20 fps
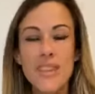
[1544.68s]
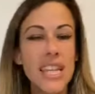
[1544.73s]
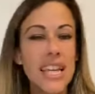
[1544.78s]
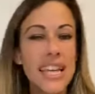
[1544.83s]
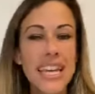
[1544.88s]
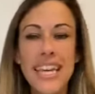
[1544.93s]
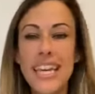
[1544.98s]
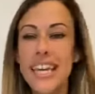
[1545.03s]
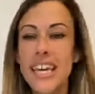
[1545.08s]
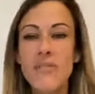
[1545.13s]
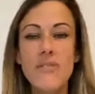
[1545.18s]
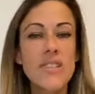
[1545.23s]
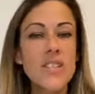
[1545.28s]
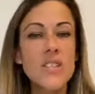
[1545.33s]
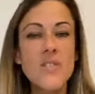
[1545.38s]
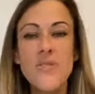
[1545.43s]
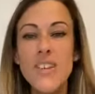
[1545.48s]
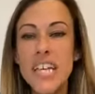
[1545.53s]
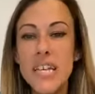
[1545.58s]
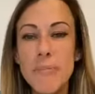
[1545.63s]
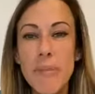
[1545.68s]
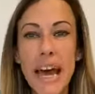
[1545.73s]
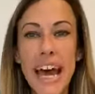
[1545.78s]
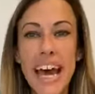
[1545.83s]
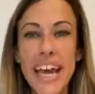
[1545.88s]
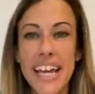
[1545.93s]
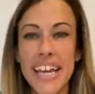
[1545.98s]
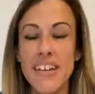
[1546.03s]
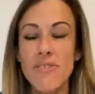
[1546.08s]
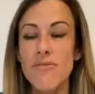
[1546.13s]
Keep giving us
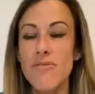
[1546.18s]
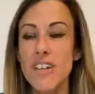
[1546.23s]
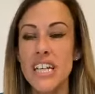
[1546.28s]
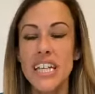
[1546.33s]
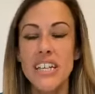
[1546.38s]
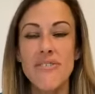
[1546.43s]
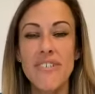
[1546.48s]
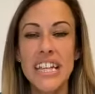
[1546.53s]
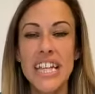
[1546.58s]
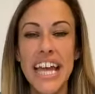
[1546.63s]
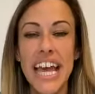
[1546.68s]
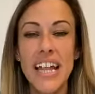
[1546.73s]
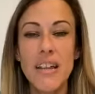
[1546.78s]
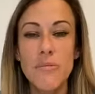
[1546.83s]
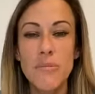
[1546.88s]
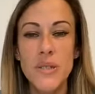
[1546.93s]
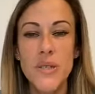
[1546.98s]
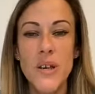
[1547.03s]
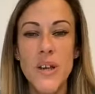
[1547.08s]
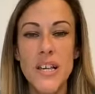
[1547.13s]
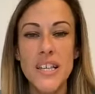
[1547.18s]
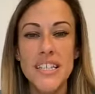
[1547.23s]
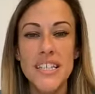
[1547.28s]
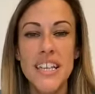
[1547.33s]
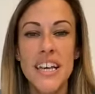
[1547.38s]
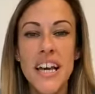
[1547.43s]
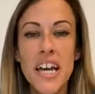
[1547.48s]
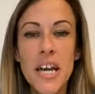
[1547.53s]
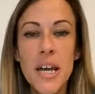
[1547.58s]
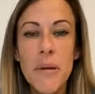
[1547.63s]
feedback. It really, really helps us
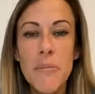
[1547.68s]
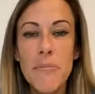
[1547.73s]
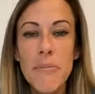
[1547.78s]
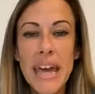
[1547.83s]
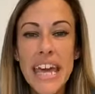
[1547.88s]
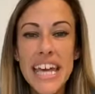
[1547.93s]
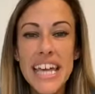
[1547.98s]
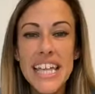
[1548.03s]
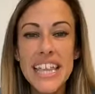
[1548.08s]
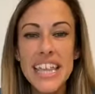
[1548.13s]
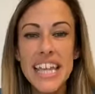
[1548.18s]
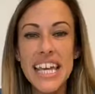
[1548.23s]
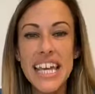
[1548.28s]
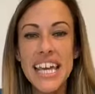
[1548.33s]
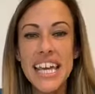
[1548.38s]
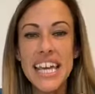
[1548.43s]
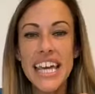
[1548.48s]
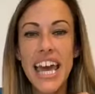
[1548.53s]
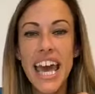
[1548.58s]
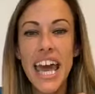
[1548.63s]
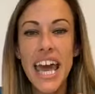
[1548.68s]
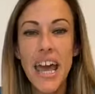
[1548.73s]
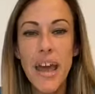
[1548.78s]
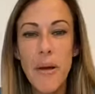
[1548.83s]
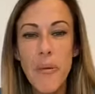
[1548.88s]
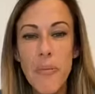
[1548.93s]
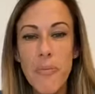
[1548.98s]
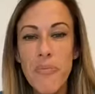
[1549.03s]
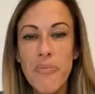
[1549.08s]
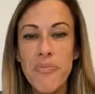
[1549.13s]
make the
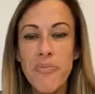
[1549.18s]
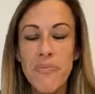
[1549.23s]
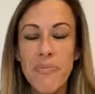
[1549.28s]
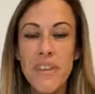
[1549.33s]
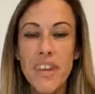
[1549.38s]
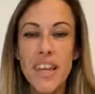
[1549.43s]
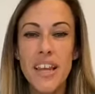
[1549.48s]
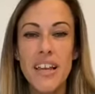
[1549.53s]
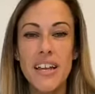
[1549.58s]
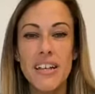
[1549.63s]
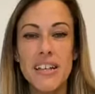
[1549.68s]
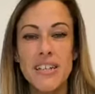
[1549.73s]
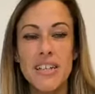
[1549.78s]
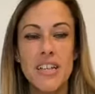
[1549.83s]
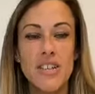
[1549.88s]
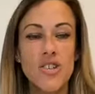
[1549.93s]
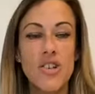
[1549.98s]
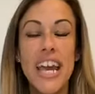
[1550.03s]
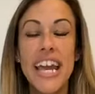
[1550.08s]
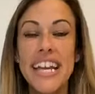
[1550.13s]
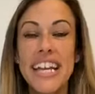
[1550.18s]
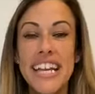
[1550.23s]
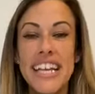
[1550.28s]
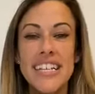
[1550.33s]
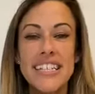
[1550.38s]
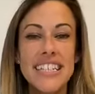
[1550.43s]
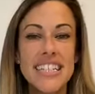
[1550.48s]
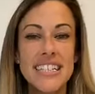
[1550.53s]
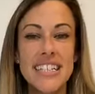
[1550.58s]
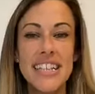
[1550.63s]
training
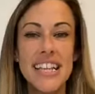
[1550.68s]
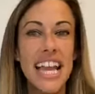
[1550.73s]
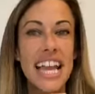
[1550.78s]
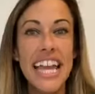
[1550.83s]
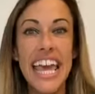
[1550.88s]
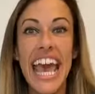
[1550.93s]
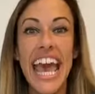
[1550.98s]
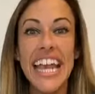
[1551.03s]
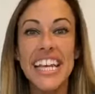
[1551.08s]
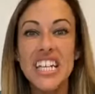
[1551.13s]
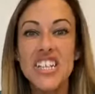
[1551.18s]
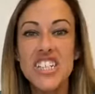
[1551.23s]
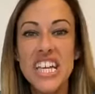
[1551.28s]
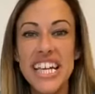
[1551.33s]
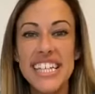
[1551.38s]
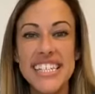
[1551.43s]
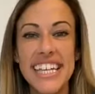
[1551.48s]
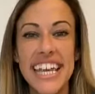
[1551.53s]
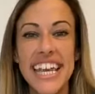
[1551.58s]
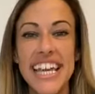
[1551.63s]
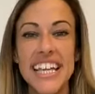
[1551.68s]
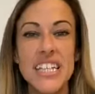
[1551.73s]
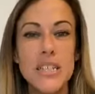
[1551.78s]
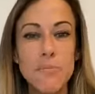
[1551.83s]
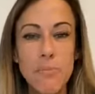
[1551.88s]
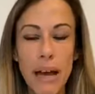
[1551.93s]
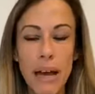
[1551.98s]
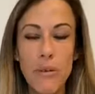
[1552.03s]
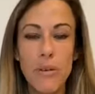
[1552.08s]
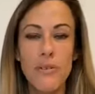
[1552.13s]
as like energetic and as
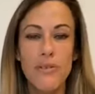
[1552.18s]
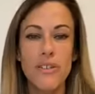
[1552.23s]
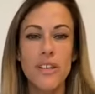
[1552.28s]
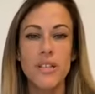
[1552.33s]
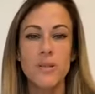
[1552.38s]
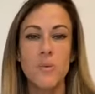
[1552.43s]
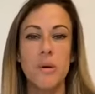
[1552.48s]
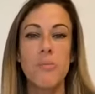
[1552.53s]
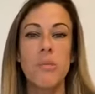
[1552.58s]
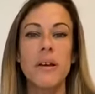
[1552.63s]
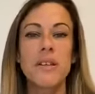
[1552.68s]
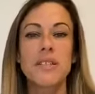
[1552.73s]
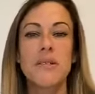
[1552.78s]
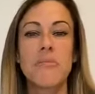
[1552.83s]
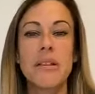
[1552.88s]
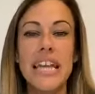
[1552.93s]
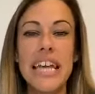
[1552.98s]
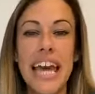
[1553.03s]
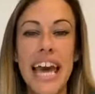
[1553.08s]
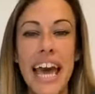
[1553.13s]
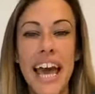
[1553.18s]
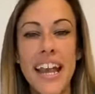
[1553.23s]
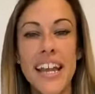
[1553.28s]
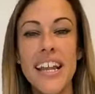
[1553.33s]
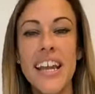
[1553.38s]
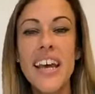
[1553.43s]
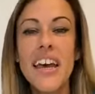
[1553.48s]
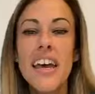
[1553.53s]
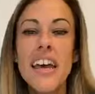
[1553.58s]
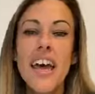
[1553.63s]
powerful as we possibly can.
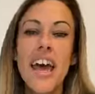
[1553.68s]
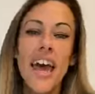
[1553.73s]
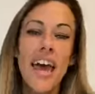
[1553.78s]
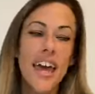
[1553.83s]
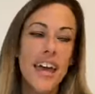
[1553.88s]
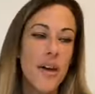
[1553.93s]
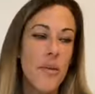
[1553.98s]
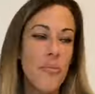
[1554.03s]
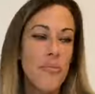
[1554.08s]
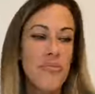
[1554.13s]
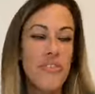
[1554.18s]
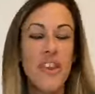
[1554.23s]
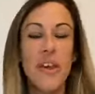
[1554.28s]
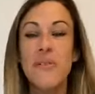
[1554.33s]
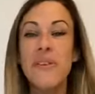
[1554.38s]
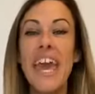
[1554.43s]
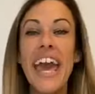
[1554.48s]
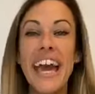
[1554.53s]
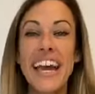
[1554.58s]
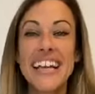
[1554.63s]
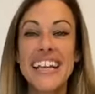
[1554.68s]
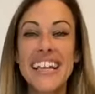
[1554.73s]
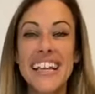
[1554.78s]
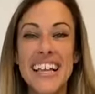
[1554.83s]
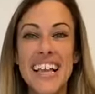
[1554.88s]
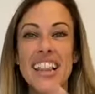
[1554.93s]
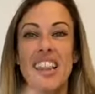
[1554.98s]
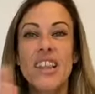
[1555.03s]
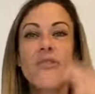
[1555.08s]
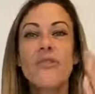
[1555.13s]
So, yeah,
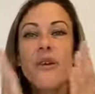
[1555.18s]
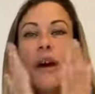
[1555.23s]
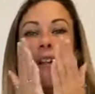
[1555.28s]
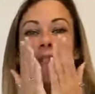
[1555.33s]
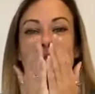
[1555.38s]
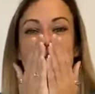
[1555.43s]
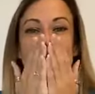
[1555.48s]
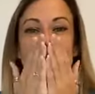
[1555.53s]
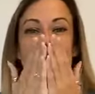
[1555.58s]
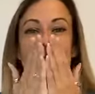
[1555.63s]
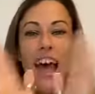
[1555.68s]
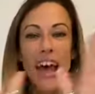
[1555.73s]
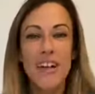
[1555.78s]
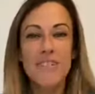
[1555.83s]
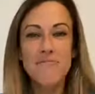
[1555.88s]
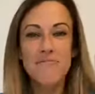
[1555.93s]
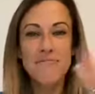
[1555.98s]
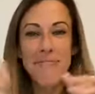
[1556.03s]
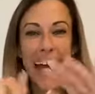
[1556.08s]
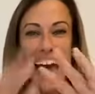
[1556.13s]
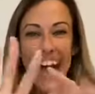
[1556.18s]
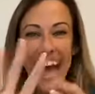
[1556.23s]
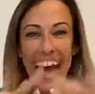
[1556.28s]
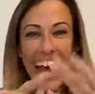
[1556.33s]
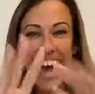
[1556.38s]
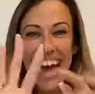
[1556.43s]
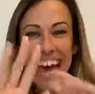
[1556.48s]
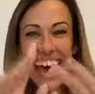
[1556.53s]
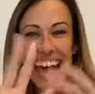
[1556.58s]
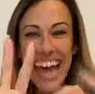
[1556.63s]
love you all.
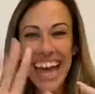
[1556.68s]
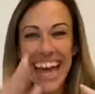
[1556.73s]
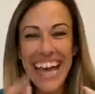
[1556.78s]
Bye.